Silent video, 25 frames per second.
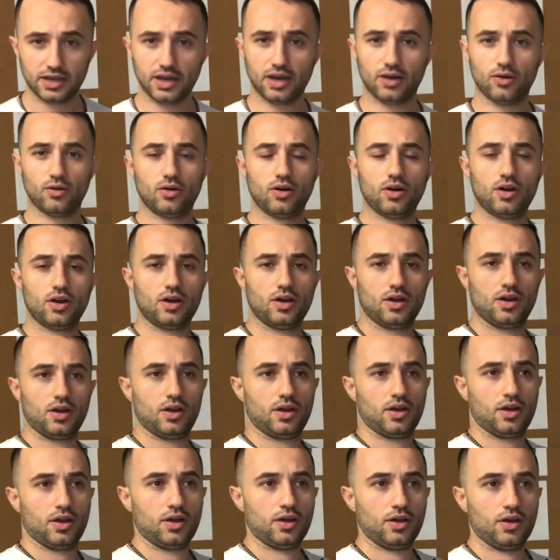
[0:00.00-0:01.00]
Now,
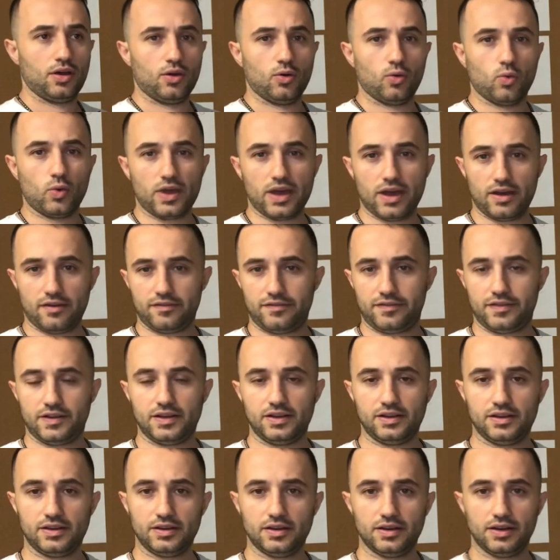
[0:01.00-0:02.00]
we have
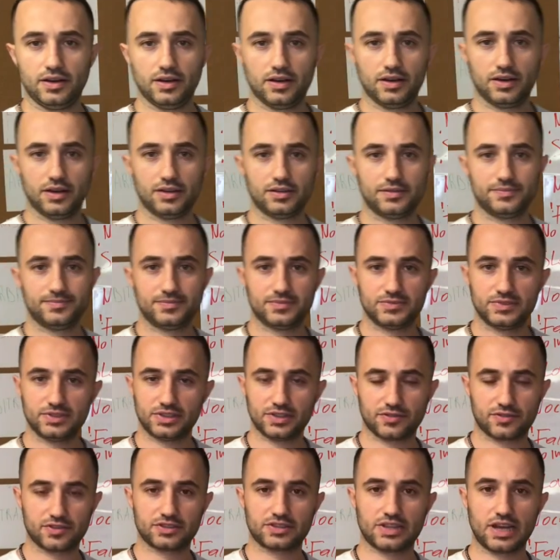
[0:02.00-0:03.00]

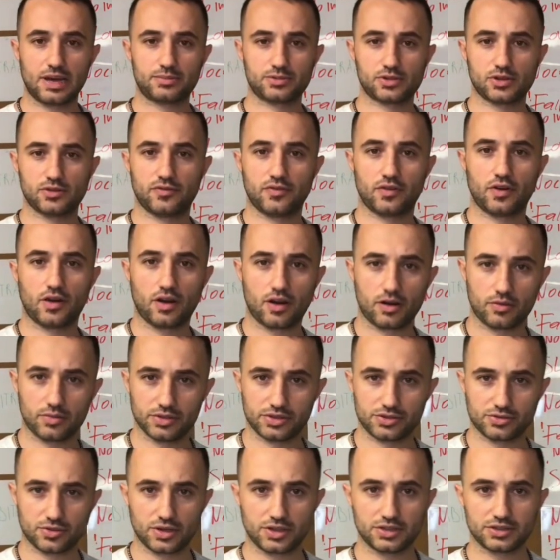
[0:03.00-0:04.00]
different types of
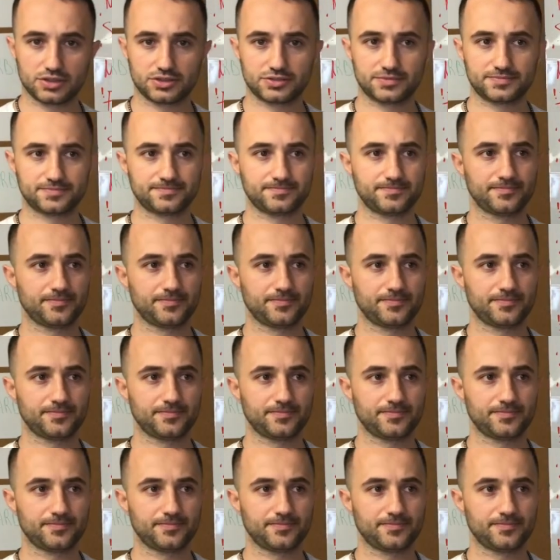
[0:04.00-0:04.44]
arbitrage.